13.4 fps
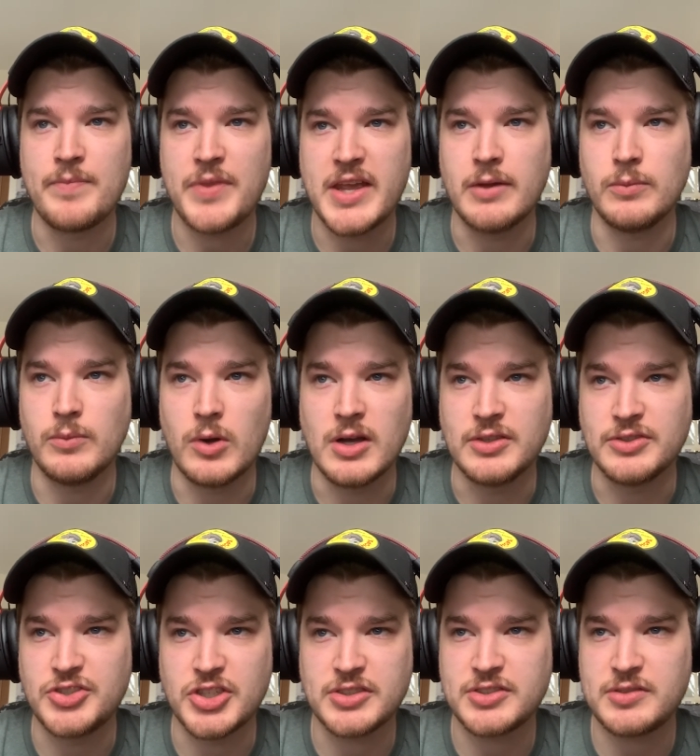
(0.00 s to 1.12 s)
It was
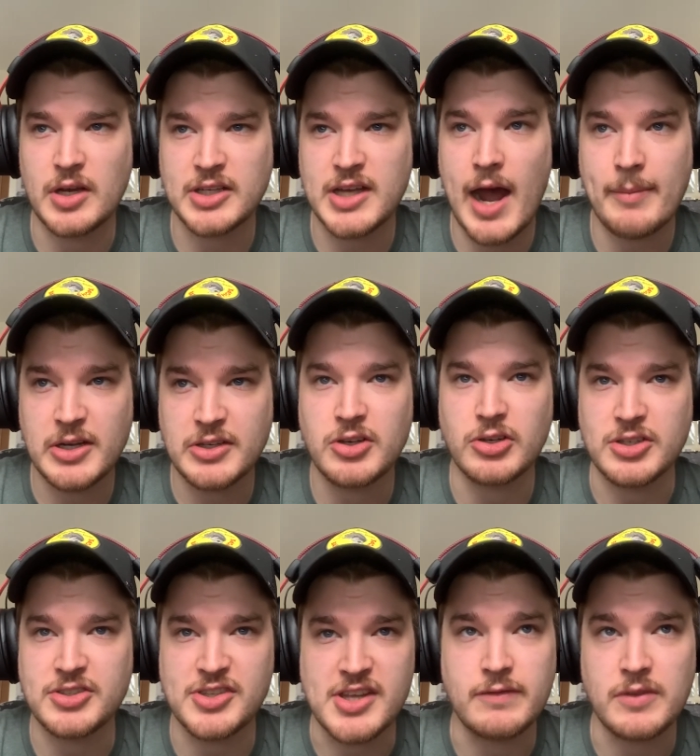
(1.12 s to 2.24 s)
just a common
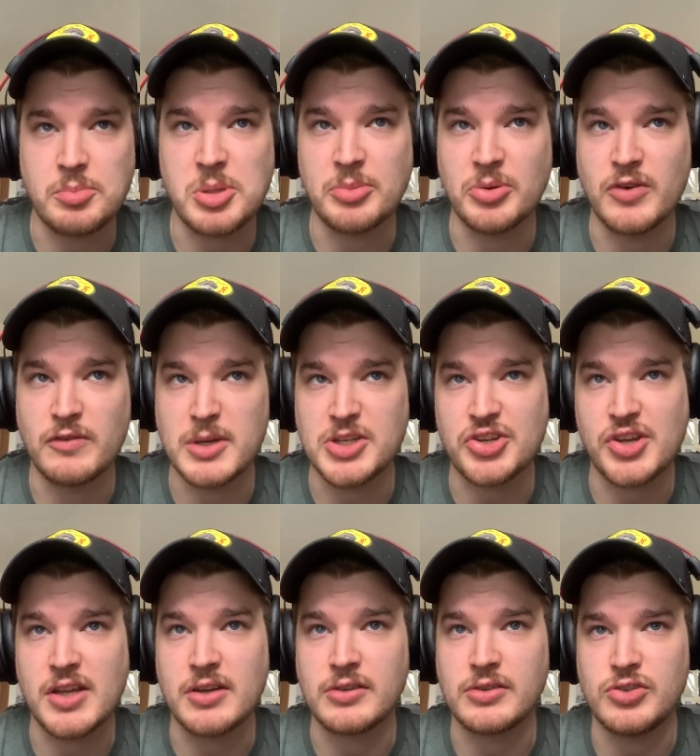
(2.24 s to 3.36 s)
courtesy of the people of
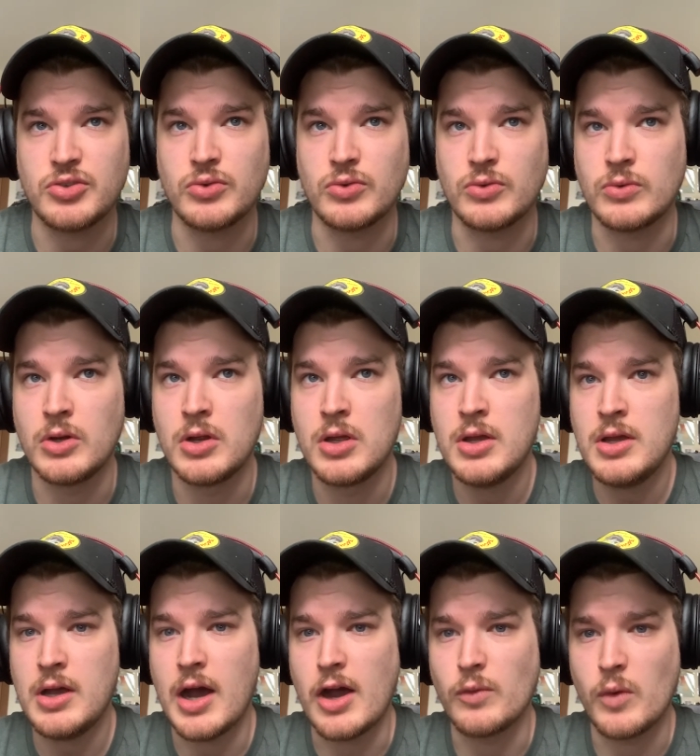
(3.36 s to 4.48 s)
Michigan to
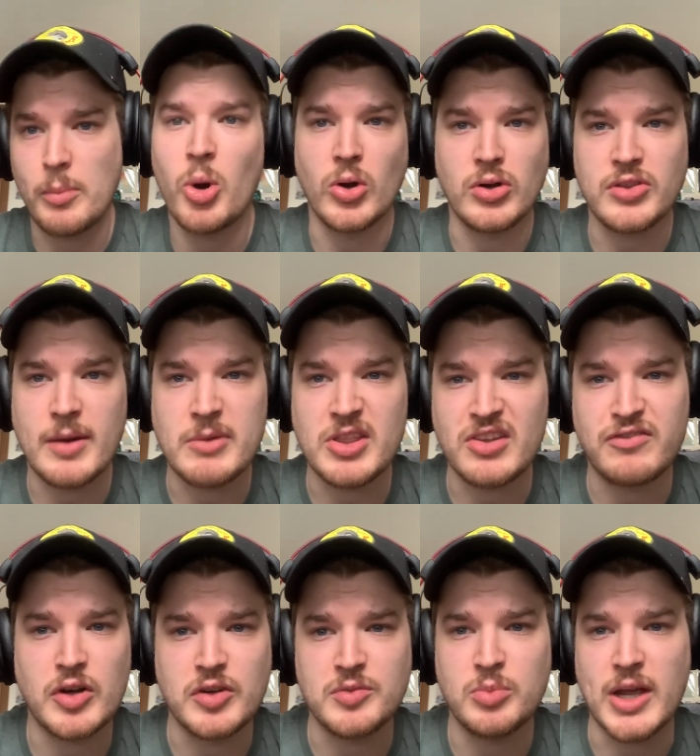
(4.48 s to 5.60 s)
report them in the
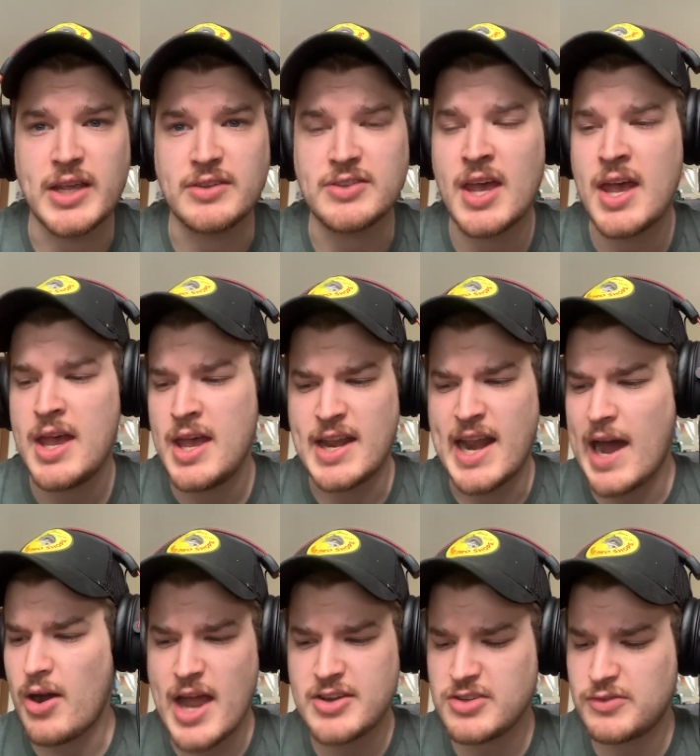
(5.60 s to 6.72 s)
first place. And now
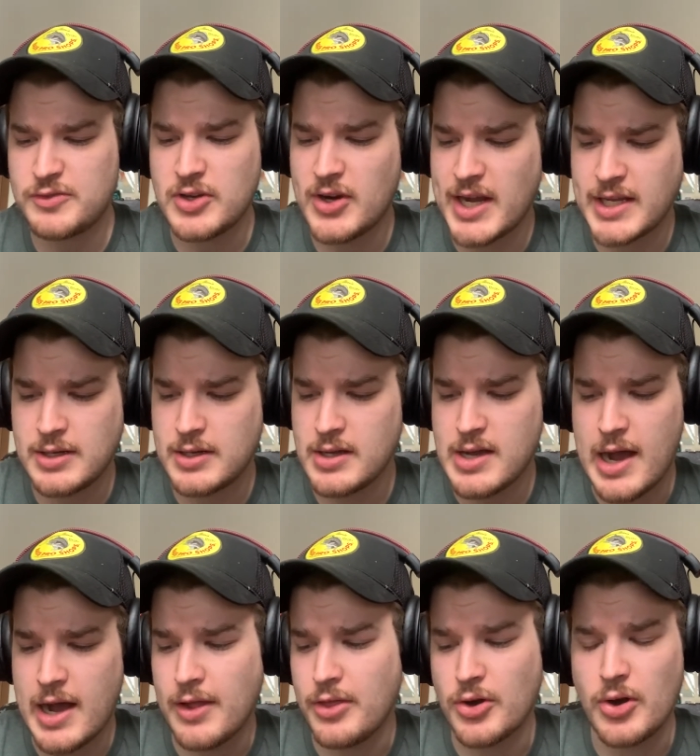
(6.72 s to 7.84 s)
I just feel like
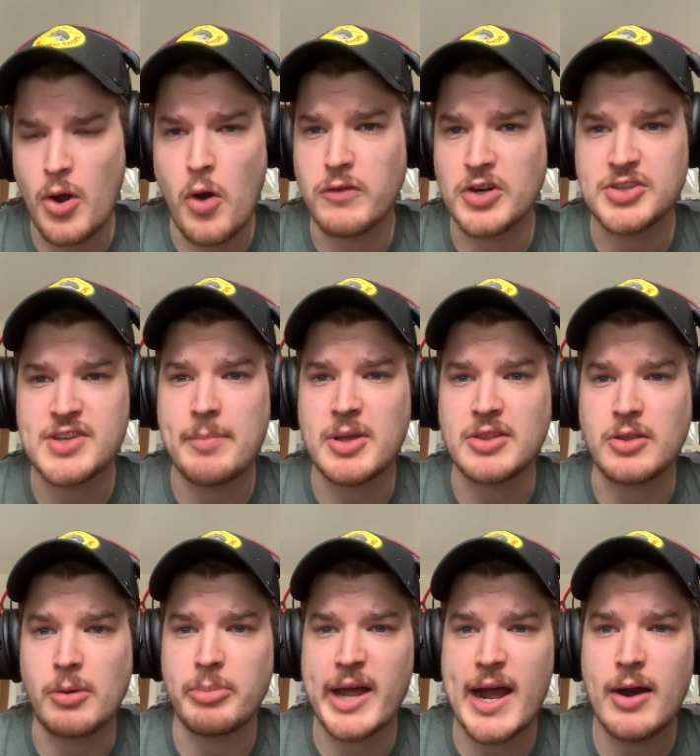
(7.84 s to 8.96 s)
they're overstepping their
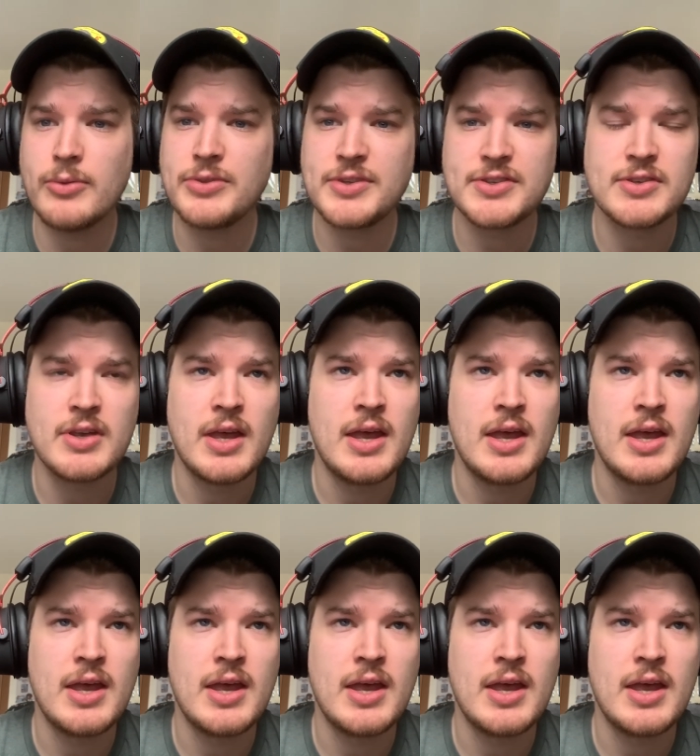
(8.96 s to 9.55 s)
bounds.